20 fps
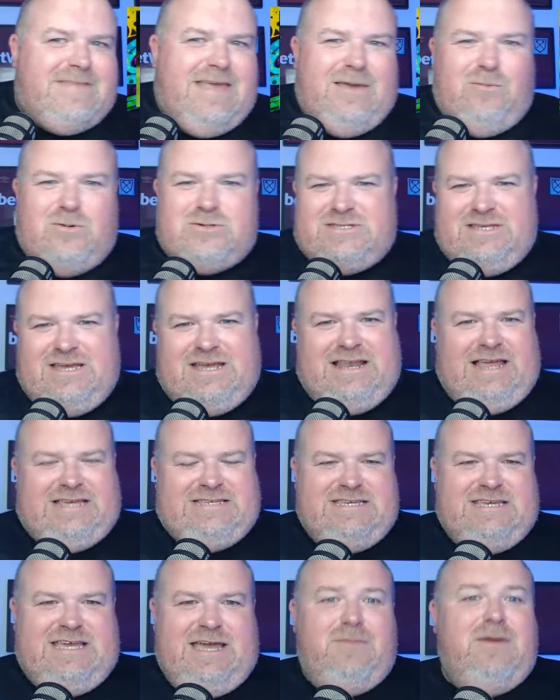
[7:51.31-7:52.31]
It wasn't a
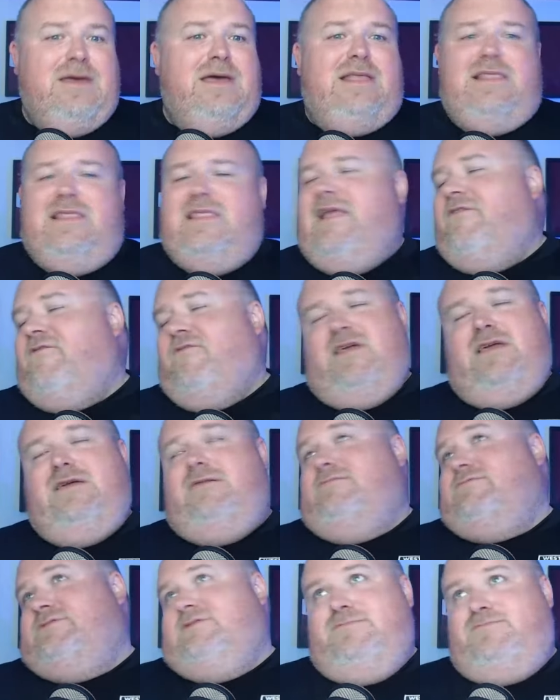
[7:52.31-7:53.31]
classic game. Lovely.
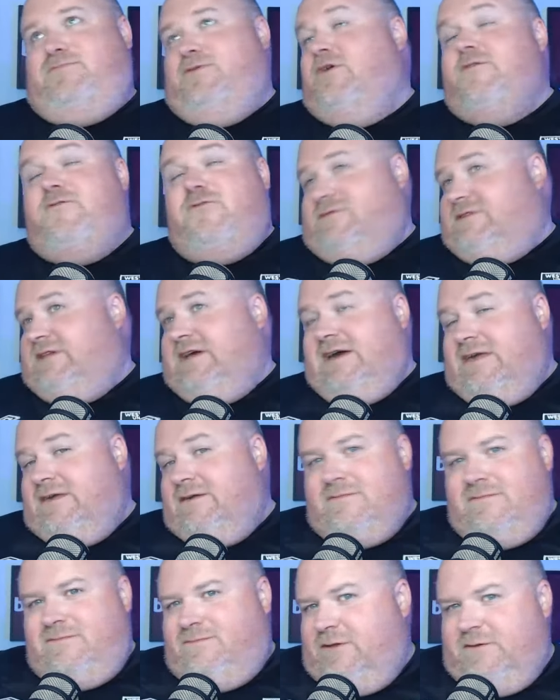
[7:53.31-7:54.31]
It was a beautiful
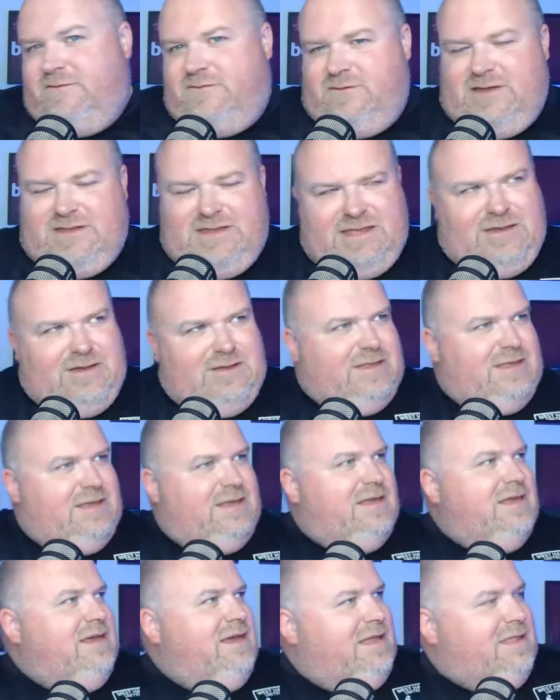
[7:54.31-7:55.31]
day. Beautiful. We had the
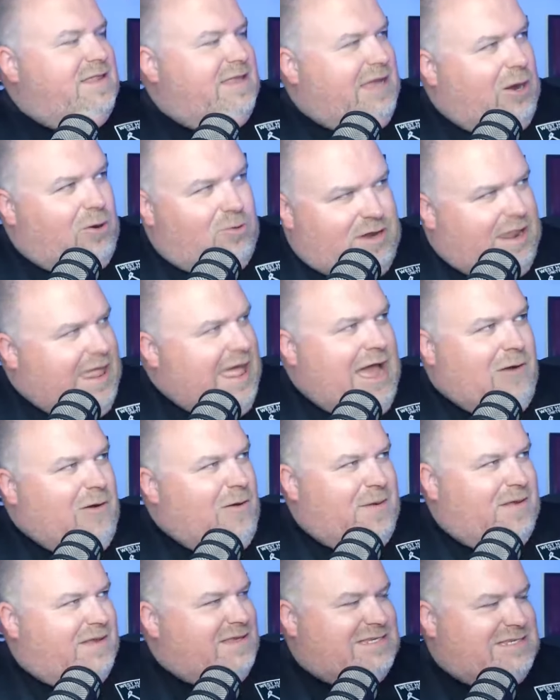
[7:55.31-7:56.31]
the, the golden hour,
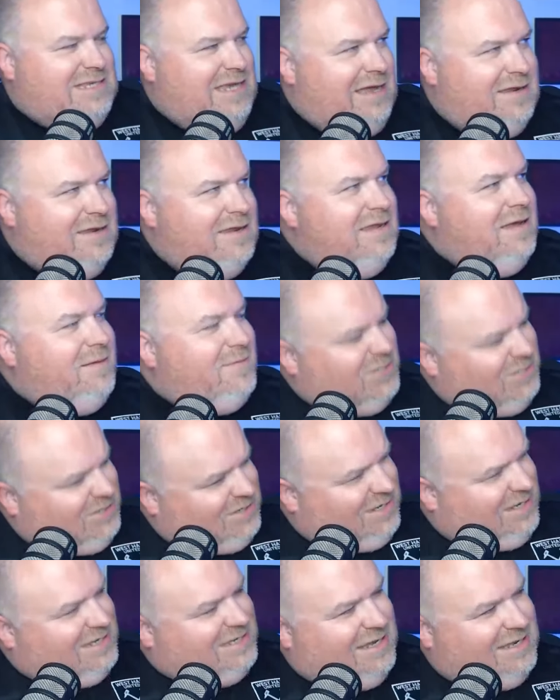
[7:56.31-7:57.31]
a bit of sun. As soon
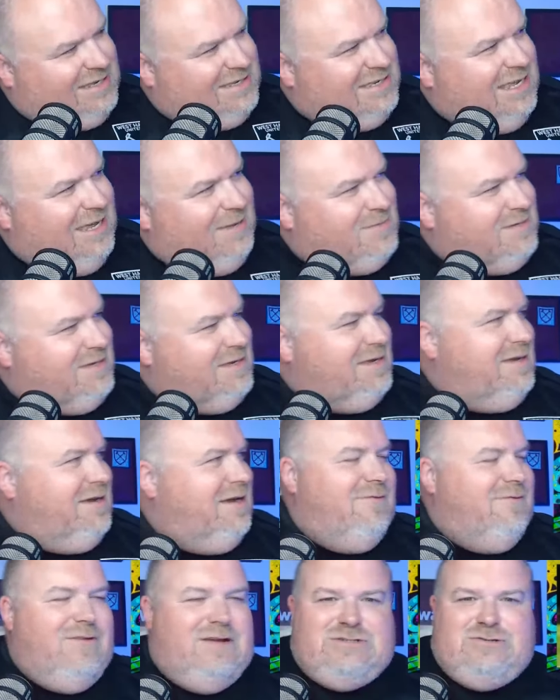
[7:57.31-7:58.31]
as the sun dipped
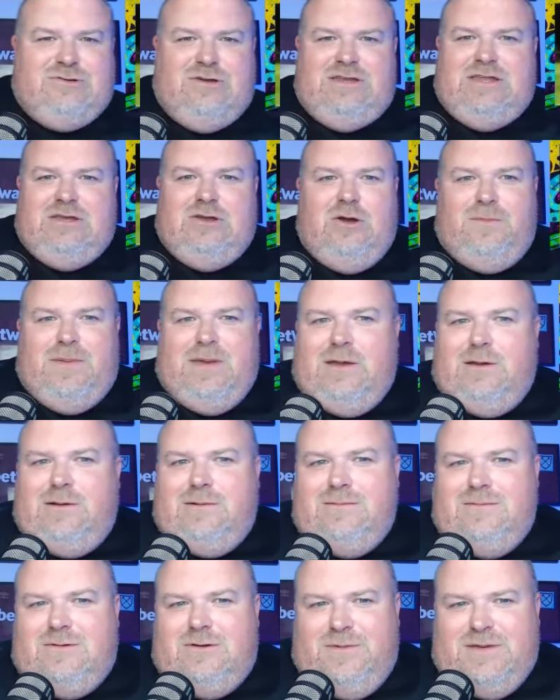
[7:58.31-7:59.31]
at Rush Green, it got a bit
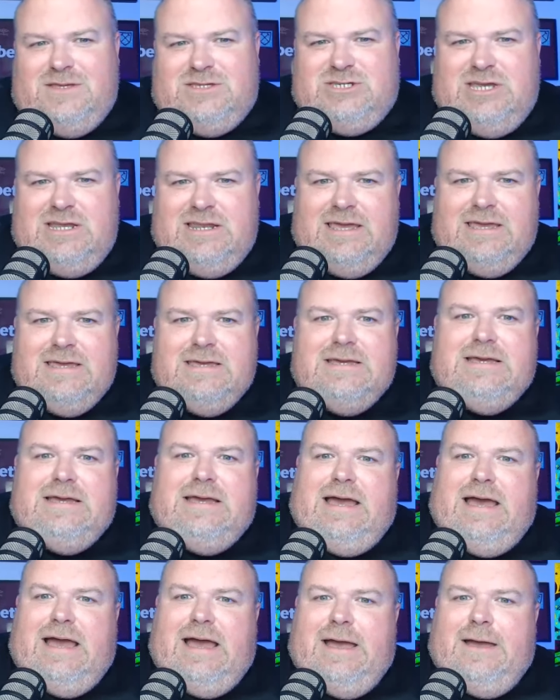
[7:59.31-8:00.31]
got a bit chilly.
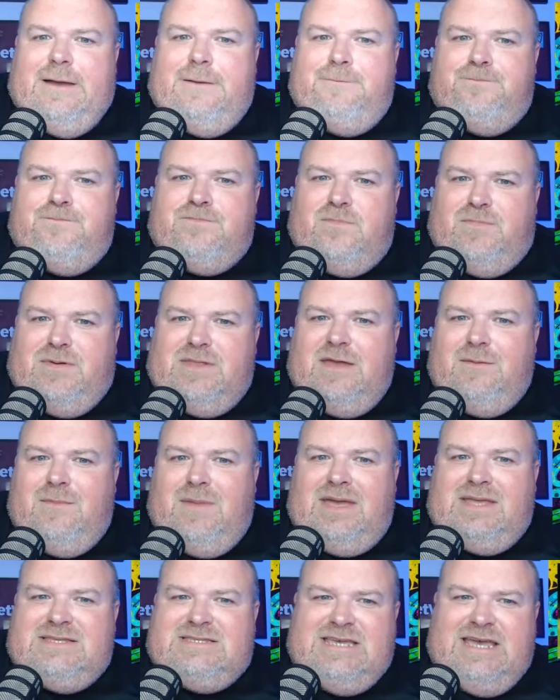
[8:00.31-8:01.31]
Um, but they
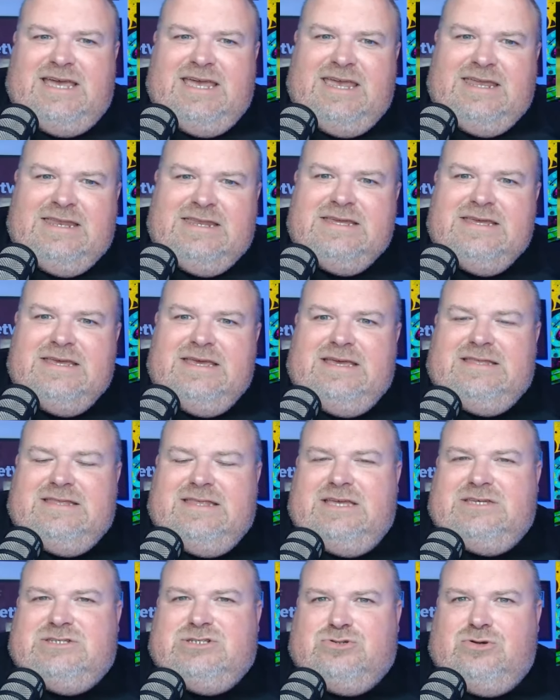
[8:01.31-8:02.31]
maintain
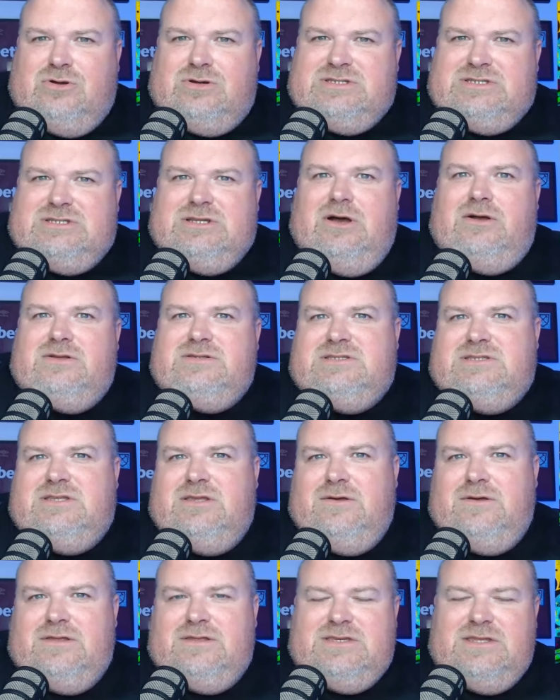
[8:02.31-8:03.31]
their strong starts
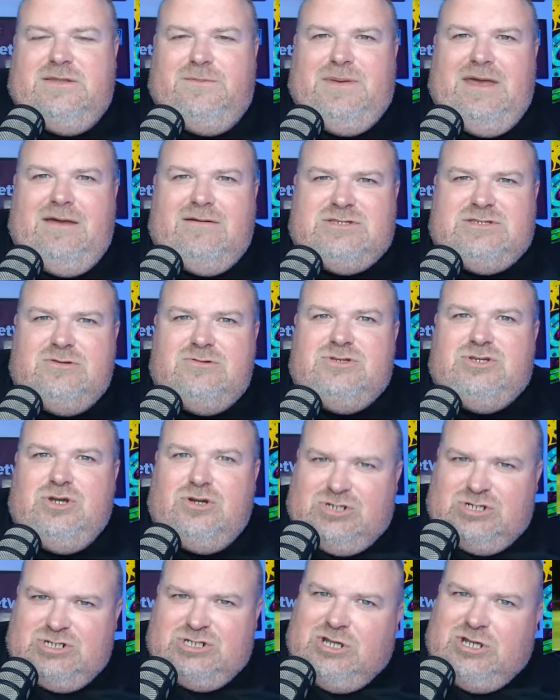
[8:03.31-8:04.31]
to, to the PL2.
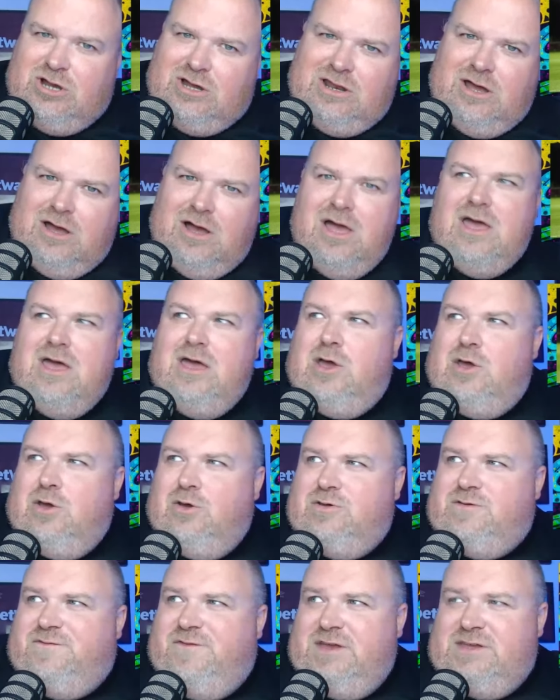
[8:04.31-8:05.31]
Josh Ajala,
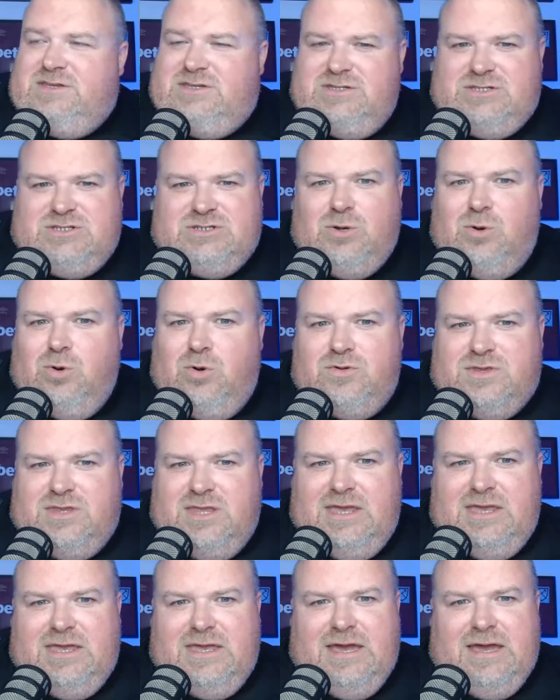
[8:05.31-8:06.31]
who's featured, scored
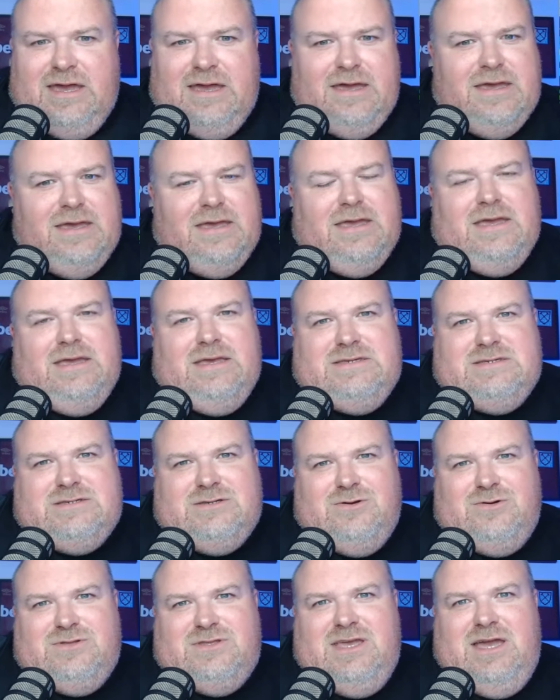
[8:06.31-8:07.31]
the uh,
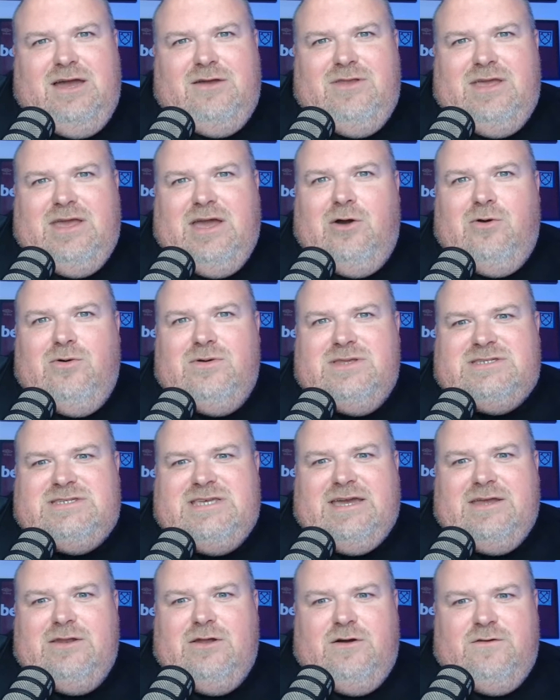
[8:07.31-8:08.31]
scored the only goal in the
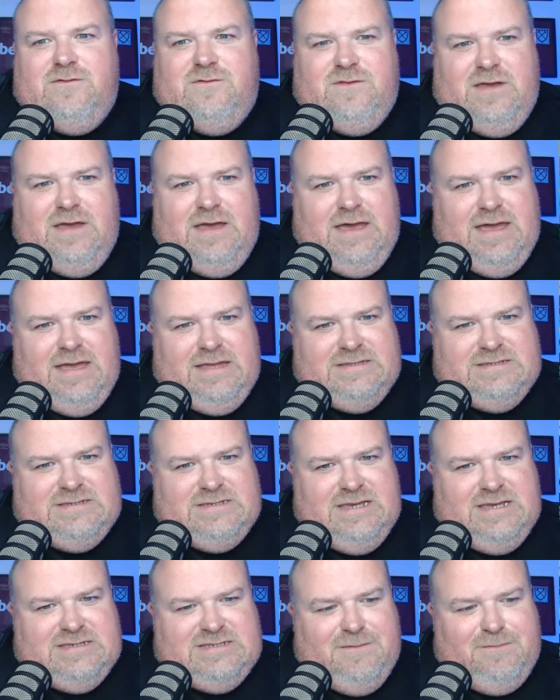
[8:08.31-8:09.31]
second half, and
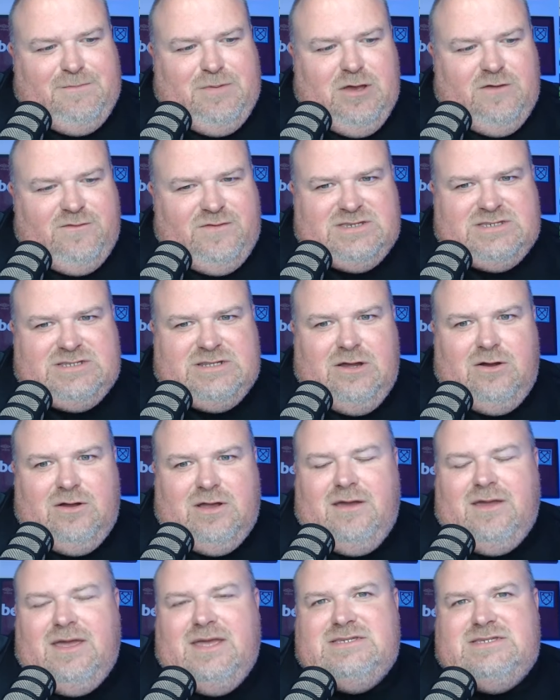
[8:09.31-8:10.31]
uh, it's a perfect start
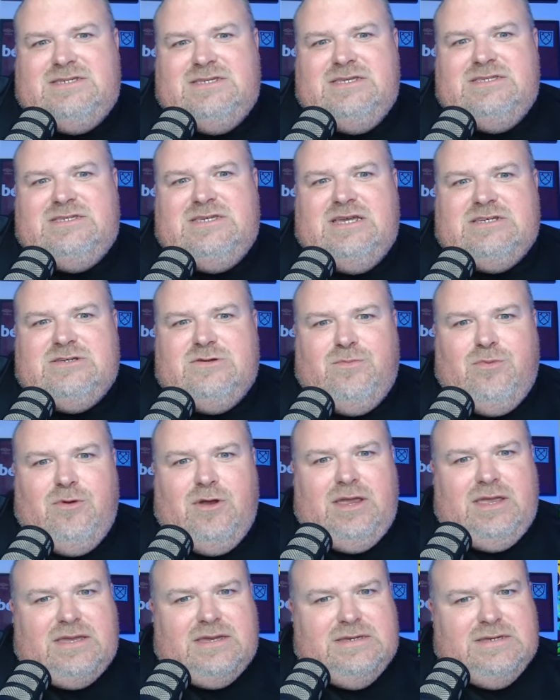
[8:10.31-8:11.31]
going into the international
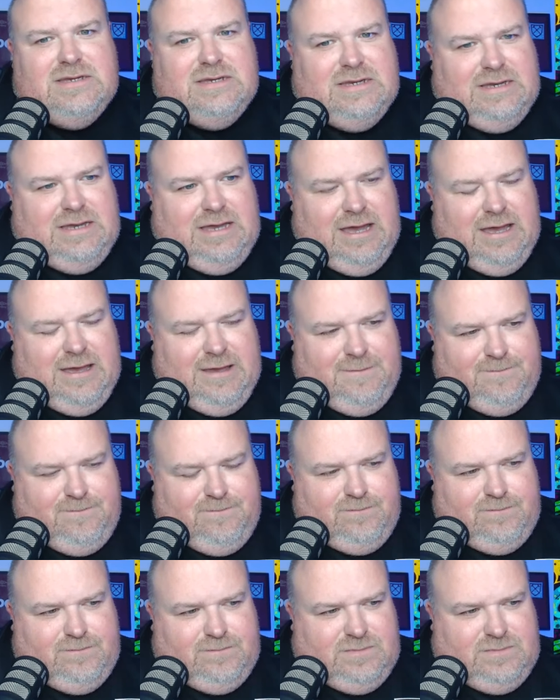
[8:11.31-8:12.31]
break.
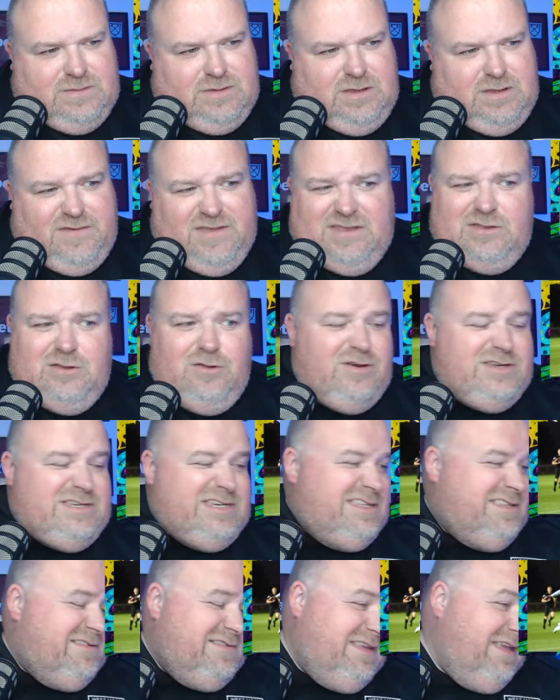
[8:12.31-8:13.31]
Um, I think Norwich,
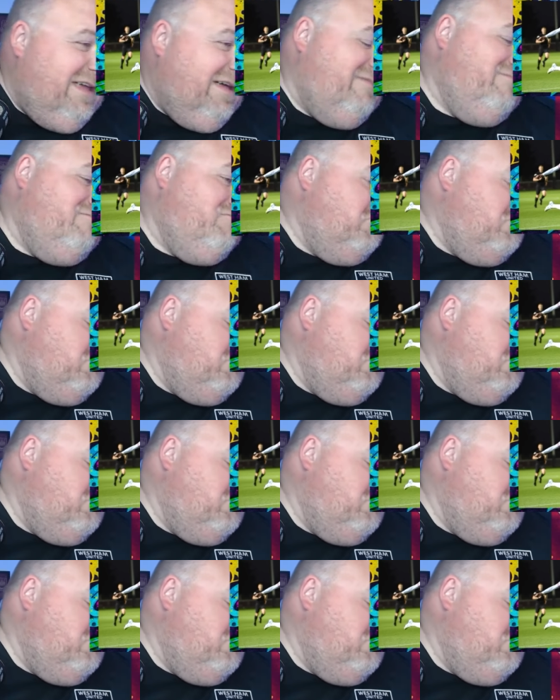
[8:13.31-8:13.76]
had, you know,